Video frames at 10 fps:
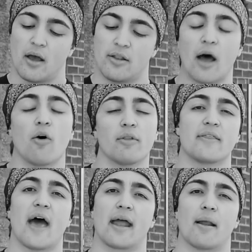Not
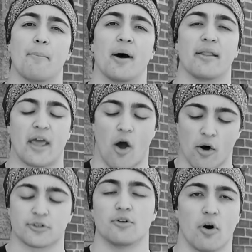only that, but they
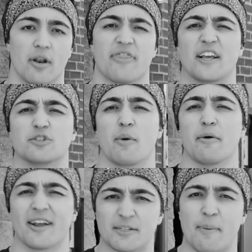also noted things we
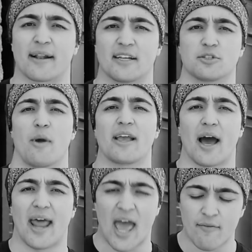would expect. As the weight
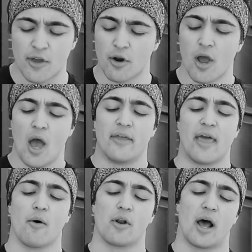got heavier,
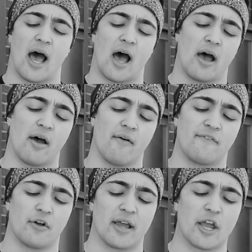they would uh,
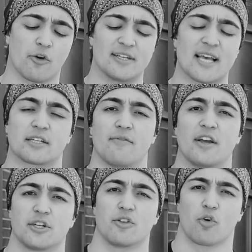feel an increased
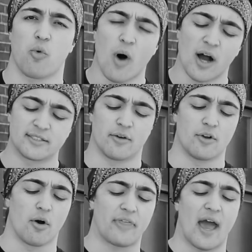activation in their quads. They would
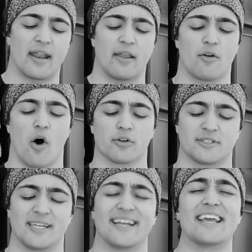note that they'd
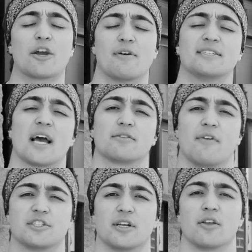also see an increased
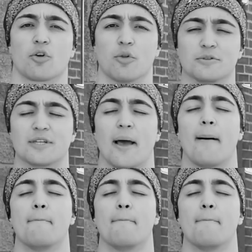activation in their glutes.